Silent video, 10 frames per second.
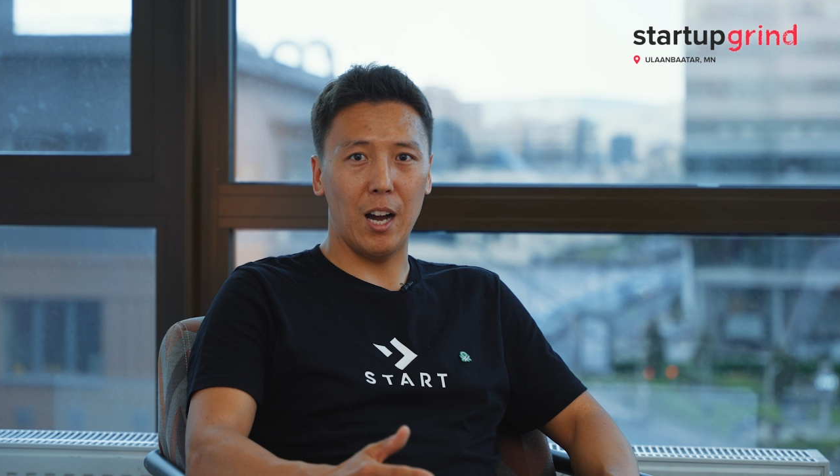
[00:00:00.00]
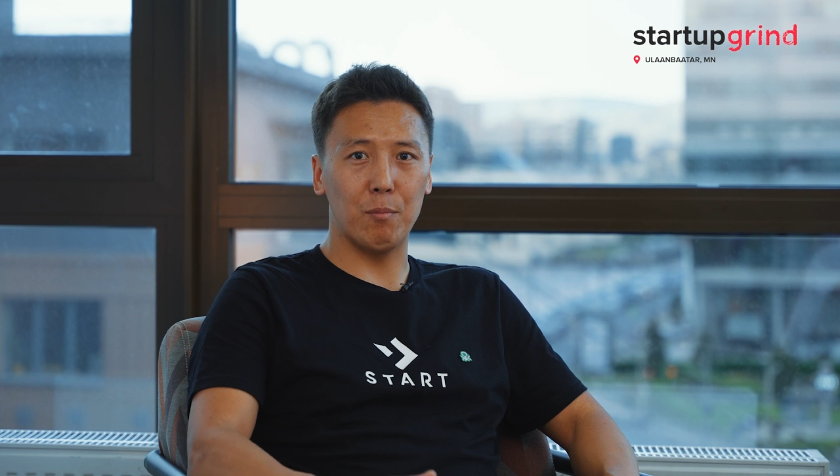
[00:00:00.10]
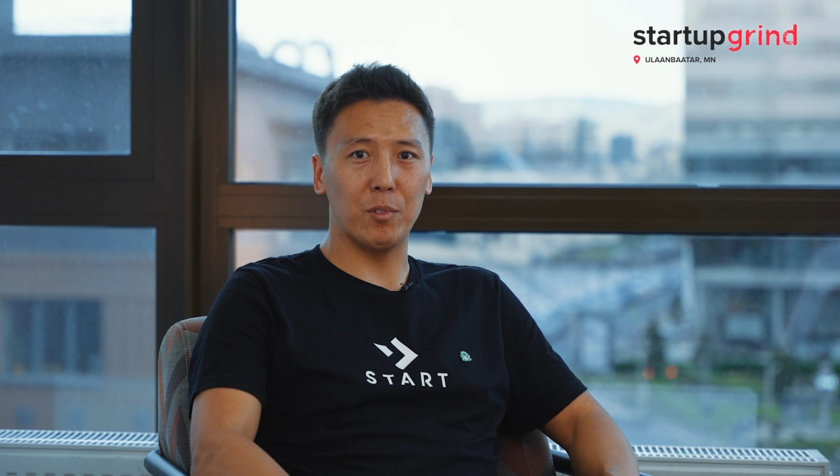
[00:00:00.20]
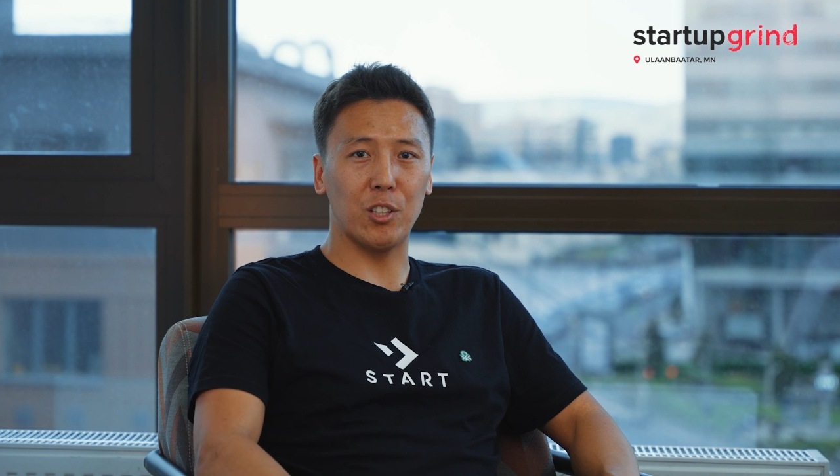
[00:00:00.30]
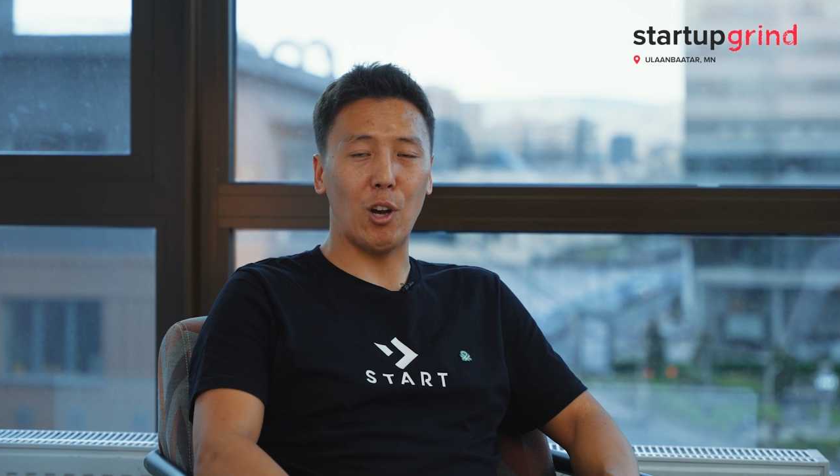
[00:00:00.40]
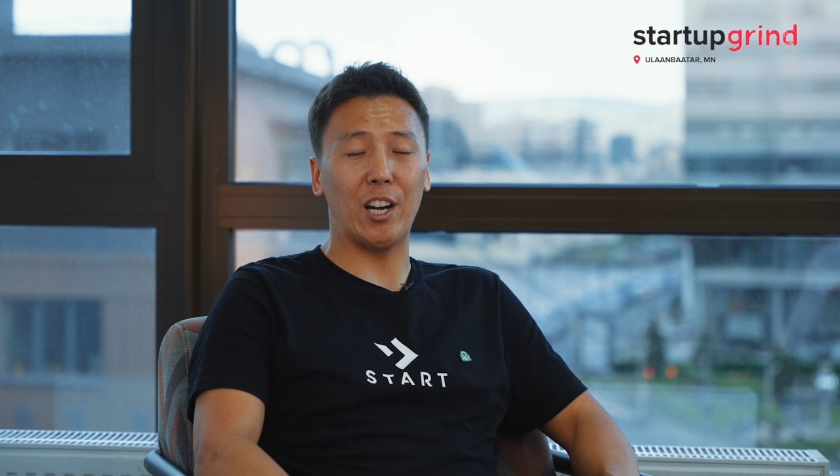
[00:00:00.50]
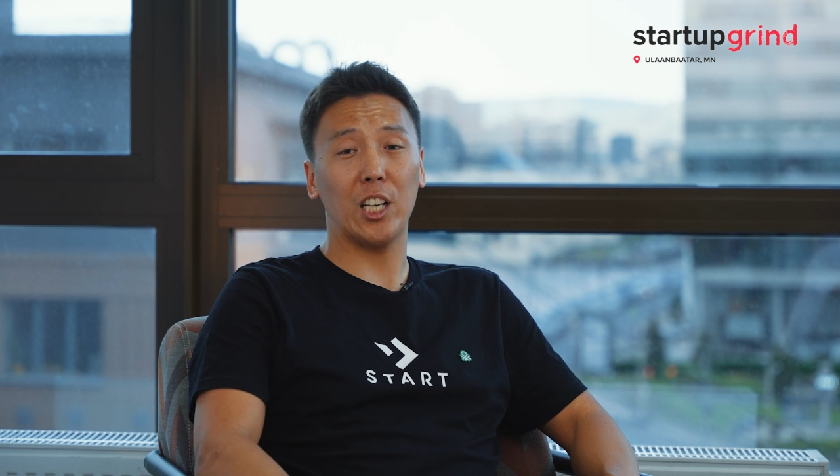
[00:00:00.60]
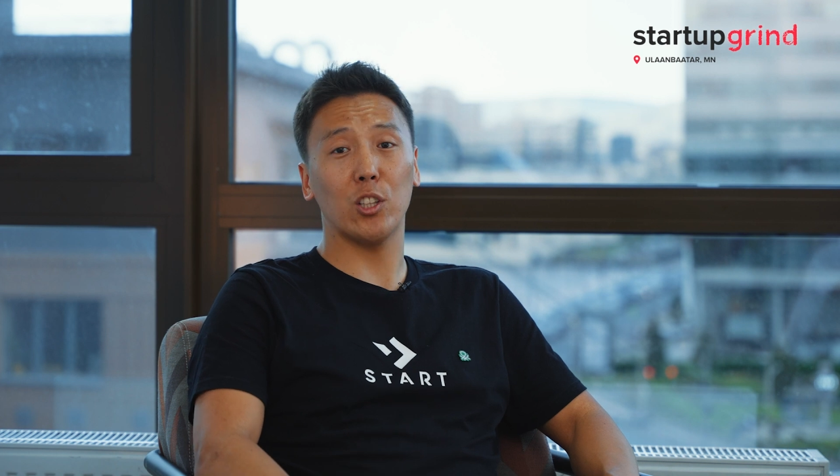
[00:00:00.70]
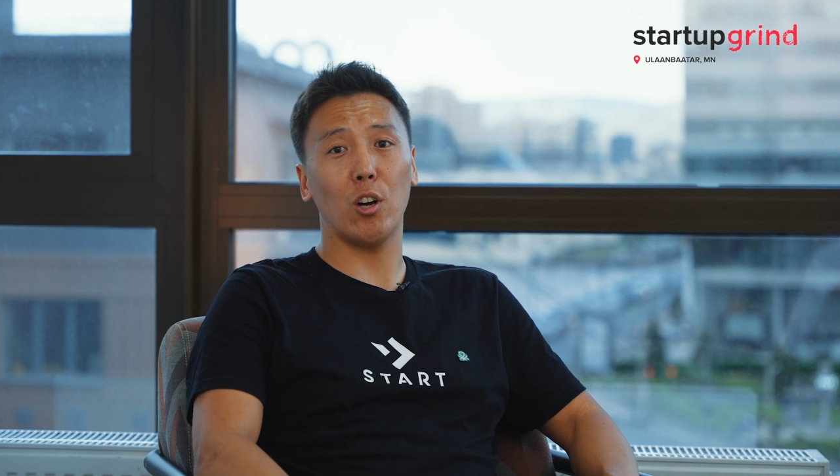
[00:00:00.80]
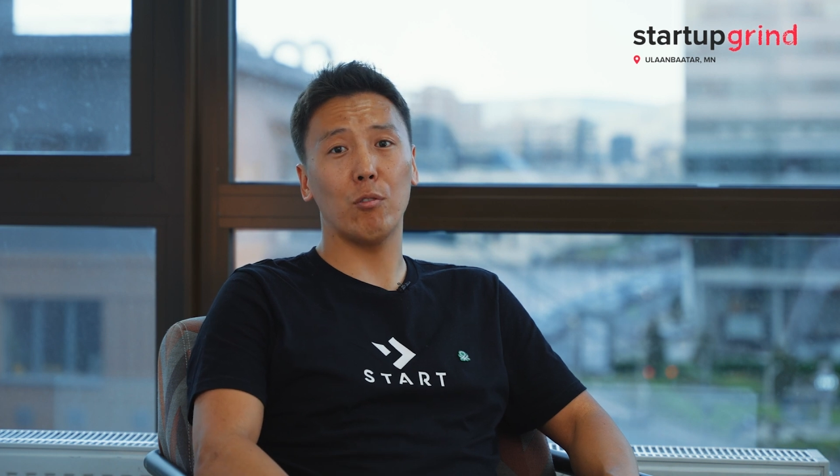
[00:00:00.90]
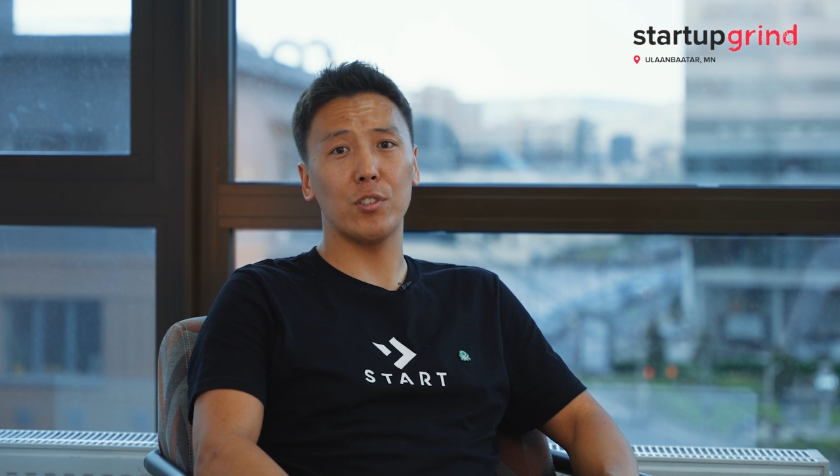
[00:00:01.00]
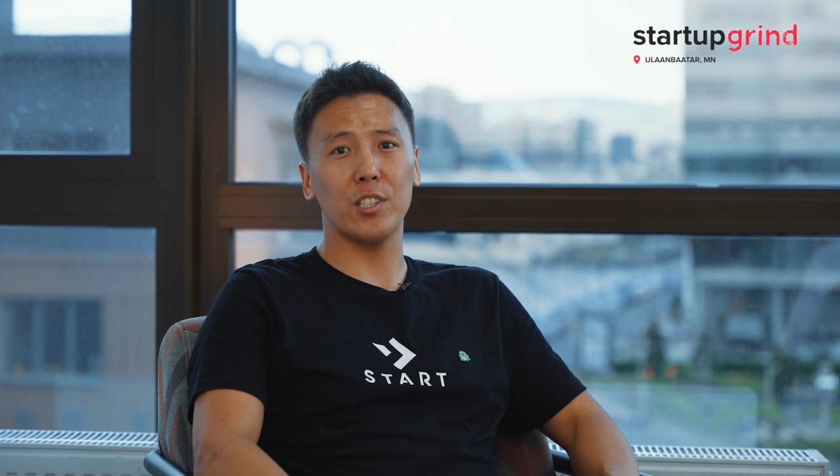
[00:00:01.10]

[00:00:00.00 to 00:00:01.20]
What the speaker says: I'm the director of